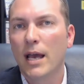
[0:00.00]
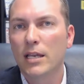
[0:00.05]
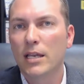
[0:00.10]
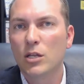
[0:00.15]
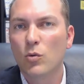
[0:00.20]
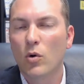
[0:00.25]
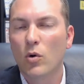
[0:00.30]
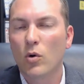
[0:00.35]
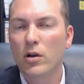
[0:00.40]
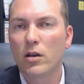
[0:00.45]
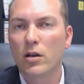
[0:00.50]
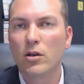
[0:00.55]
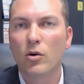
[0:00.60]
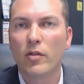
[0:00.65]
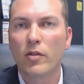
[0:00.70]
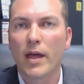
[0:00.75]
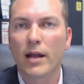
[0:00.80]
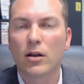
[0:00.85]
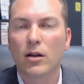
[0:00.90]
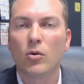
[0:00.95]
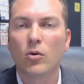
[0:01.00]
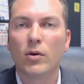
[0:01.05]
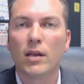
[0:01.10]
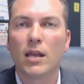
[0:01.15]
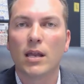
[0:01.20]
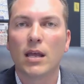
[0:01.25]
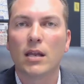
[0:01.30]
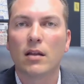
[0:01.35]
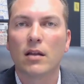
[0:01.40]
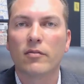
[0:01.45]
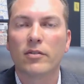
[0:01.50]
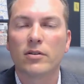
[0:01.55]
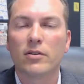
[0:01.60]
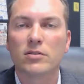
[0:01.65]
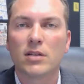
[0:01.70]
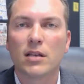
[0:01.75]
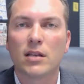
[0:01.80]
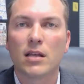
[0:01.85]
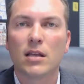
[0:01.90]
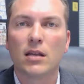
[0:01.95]
and you want to know that going in if
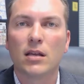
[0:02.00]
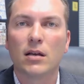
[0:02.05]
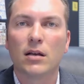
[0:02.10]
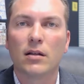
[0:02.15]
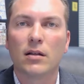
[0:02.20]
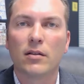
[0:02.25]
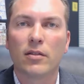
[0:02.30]
there's any